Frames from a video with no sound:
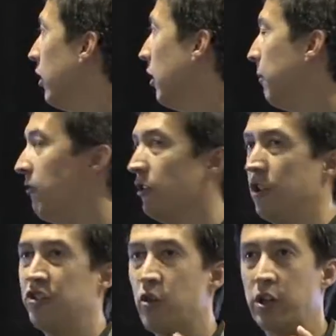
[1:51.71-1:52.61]
A bullet
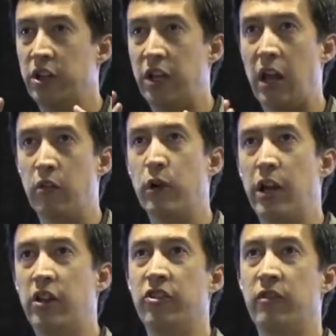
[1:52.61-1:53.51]
that's going
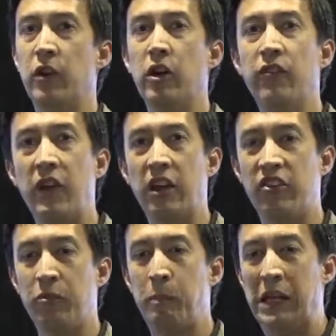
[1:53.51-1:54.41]
downrange at a very
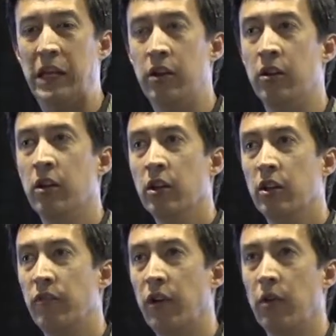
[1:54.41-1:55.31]
fast speed
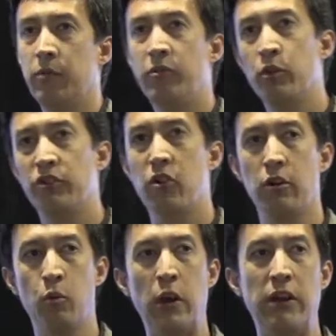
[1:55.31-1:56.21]
develops what's
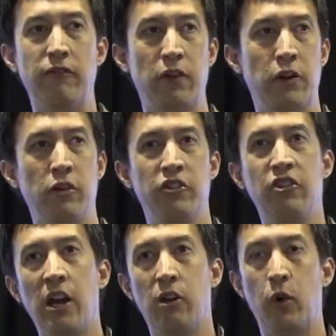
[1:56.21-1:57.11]
called a wavefront or a
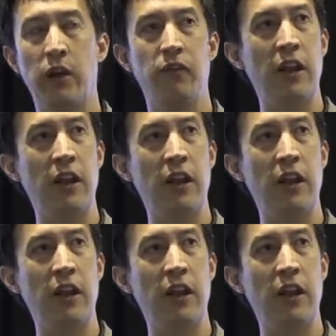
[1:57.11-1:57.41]
shock wave.